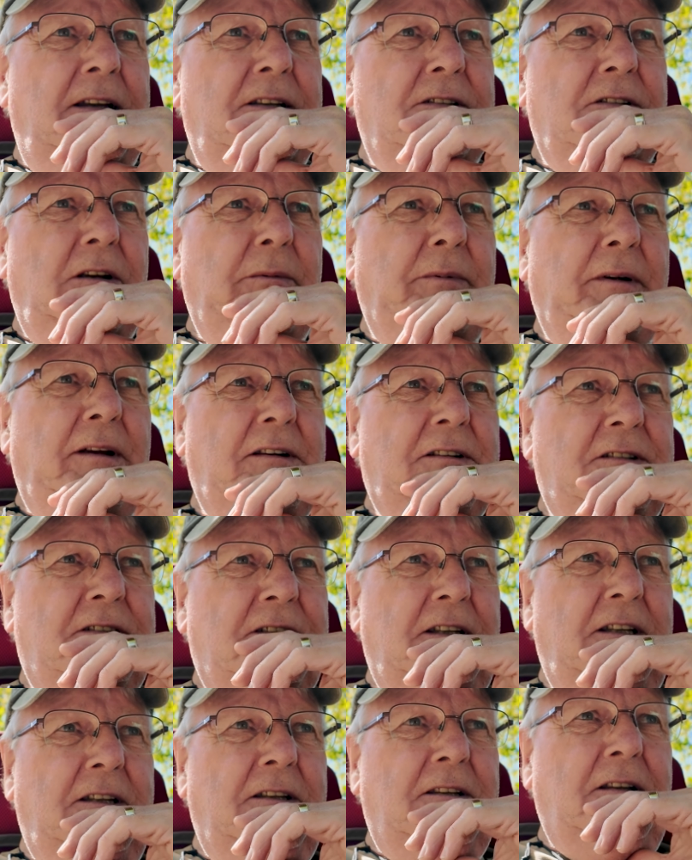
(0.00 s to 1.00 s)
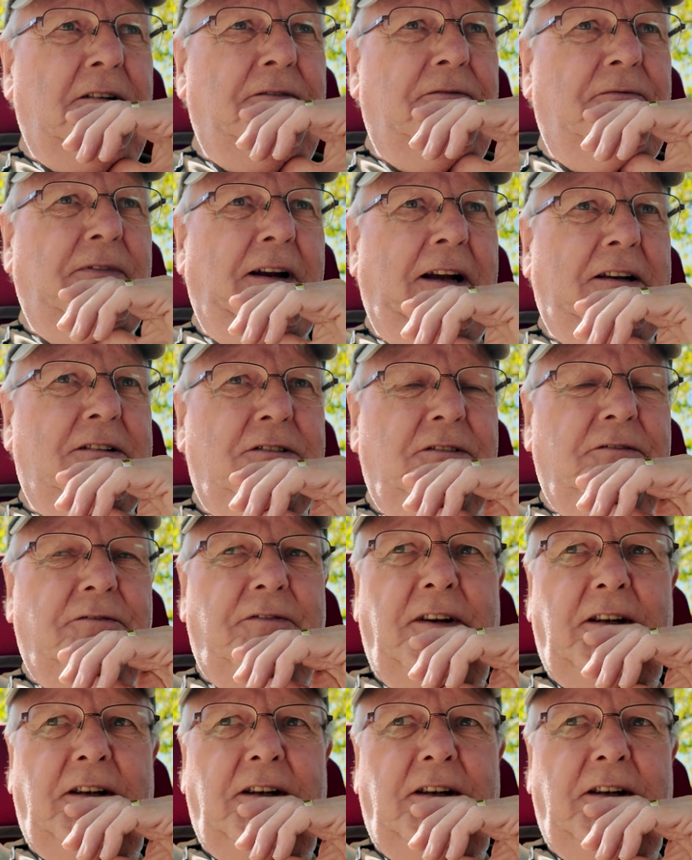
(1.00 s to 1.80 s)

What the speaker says: so you'll be able to see the facts and